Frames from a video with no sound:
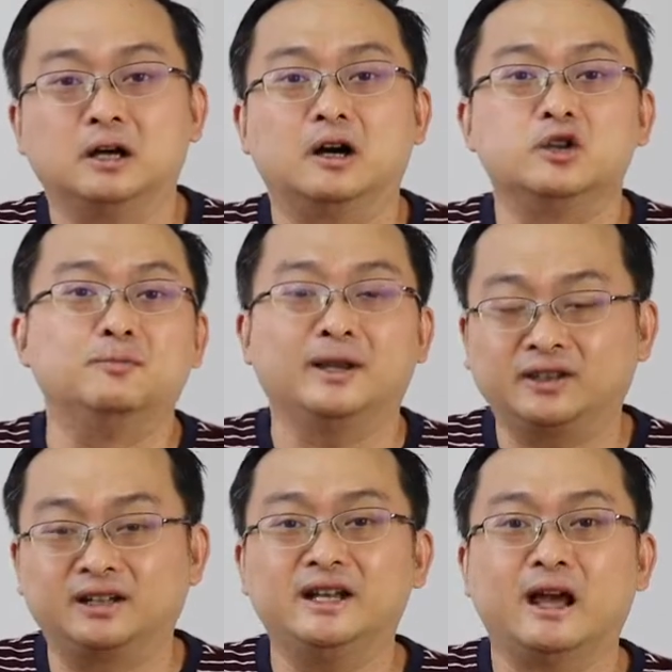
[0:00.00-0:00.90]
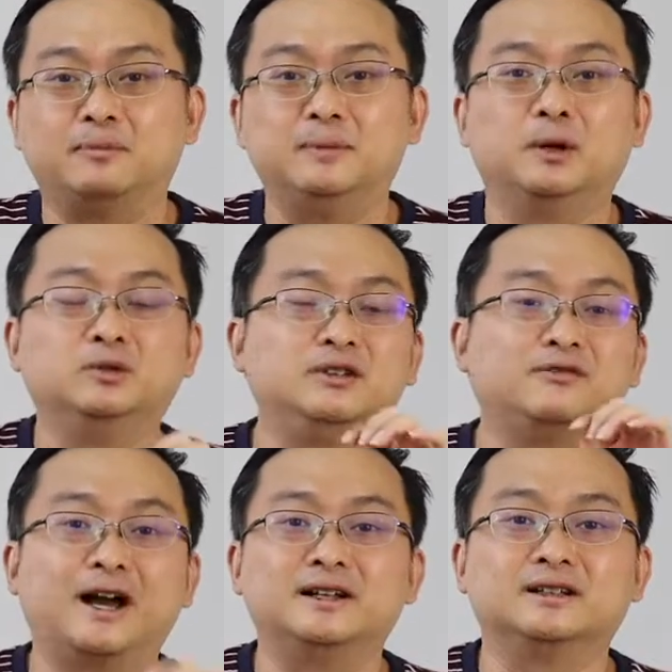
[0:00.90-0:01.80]
You basically have people
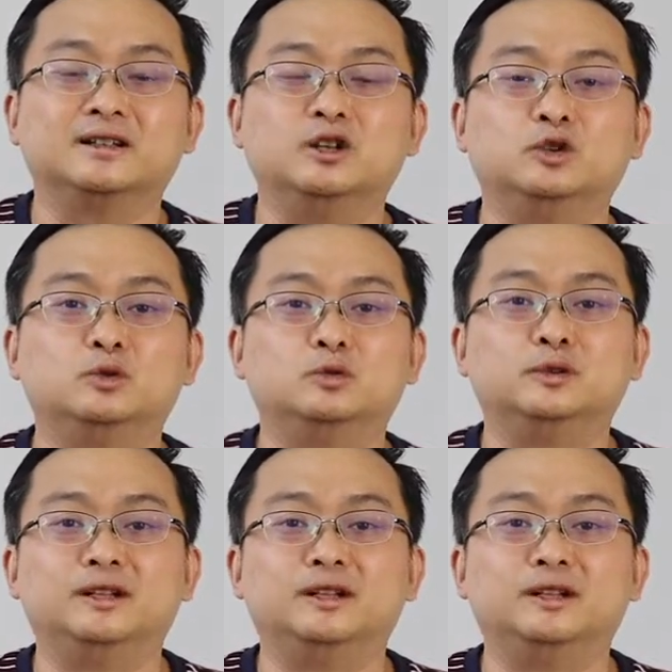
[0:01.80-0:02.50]
divided into